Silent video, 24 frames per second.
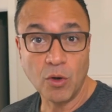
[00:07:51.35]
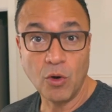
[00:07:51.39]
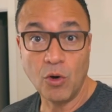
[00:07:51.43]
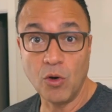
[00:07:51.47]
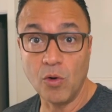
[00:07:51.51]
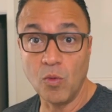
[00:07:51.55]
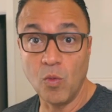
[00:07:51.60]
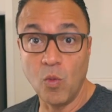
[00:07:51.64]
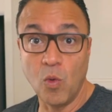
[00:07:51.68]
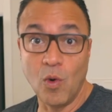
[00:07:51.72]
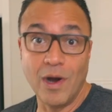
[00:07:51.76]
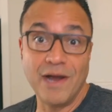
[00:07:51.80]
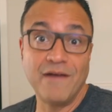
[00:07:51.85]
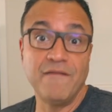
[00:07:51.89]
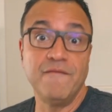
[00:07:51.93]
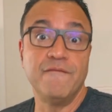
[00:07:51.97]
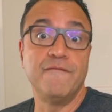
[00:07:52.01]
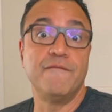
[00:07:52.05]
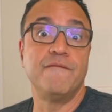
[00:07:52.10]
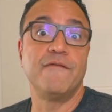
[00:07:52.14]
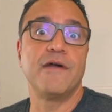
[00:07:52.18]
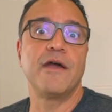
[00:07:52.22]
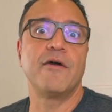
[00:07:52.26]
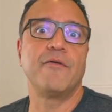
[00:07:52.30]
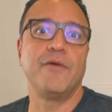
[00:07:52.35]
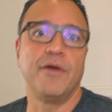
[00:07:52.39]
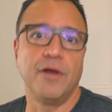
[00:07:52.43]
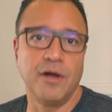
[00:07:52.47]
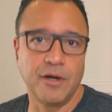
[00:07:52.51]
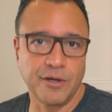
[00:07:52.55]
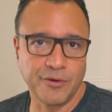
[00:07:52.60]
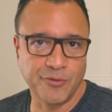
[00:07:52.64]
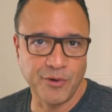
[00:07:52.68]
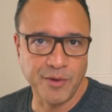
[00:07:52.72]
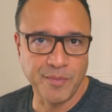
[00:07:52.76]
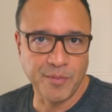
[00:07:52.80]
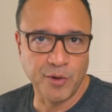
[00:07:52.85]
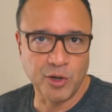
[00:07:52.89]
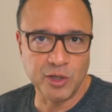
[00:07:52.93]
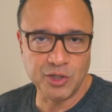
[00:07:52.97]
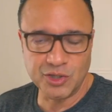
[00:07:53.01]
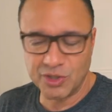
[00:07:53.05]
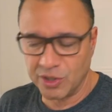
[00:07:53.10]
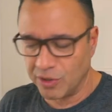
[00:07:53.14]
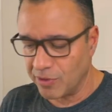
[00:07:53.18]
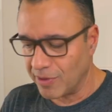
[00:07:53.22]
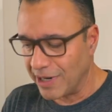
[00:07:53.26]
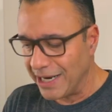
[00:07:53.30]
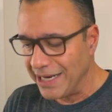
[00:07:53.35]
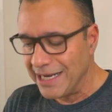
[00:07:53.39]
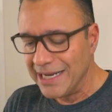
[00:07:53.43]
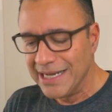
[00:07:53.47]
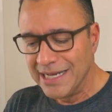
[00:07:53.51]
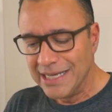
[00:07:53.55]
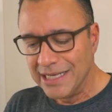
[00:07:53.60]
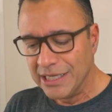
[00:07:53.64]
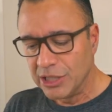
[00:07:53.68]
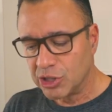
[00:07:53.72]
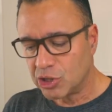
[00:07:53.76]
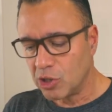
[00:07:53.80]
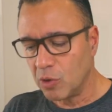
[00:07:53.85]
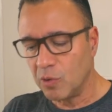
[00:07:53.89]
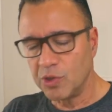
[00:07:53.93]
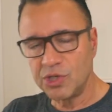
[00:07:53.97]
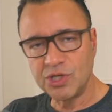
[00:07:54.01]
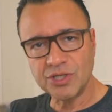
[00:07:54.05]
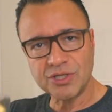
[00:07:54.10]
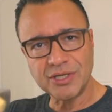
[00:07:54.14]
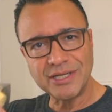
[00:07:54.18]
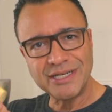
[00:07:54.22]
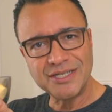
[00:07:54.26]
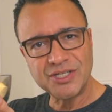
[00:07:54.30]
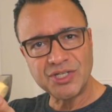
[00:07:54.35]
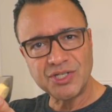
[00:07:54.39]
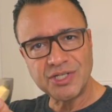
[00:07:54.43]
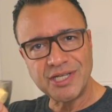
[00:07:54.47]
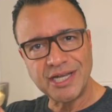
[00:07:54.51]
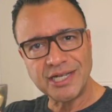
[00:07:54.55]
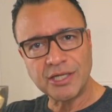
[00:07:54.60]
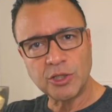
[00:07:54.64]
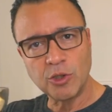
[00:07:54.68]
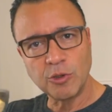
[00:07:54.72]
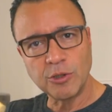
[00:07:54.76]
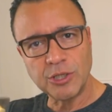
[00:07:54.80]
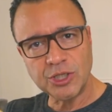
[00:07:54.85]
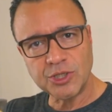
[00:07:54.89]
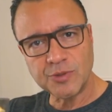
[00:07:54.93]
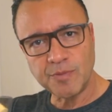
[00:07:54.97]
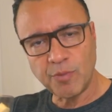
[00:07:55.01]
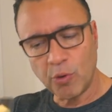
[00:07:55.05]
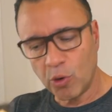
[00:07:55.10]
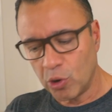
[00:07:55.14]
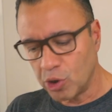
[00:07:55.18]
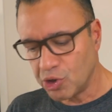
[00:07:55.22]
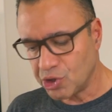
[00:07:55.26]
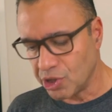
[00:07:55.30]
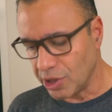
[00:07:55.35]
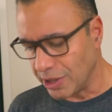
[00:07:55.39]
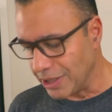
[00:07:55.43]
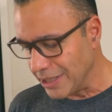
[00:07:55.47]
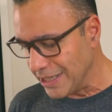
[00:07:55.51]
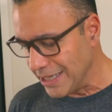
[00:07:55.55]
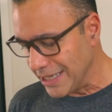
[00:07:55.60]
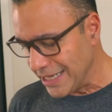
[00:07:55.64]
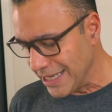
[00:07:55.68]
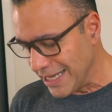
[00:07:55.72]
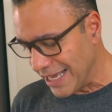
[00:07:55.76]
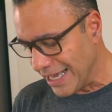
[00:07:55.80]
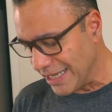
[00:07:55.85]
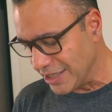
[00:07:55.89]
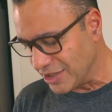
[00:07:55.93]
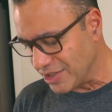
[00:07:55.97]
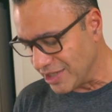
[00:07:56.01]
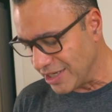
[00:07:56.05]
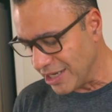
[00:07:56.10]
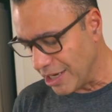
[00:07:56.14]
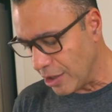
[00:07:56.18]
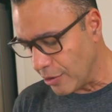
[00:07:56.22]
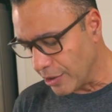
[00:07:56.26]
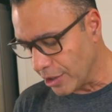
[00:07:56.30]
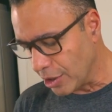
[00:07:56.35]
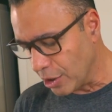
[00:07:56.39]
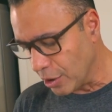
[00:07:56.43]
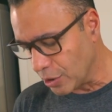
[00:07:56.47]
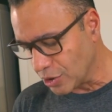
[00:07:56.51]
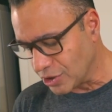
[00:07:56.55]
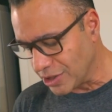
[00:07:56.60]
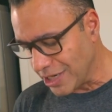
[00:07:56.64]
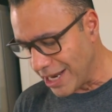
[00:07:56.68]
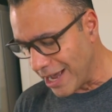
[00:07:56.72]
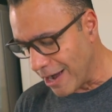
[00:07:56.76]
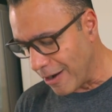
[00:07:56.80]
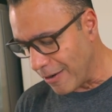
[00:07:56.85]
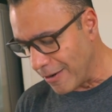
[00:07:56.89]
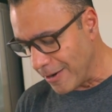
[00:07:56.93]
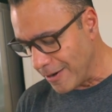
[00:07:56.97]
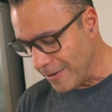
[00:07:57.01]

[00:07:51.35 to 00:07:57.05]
for one very hungry person, right? So we're just gonna stick to this portion and see how it goes. Now,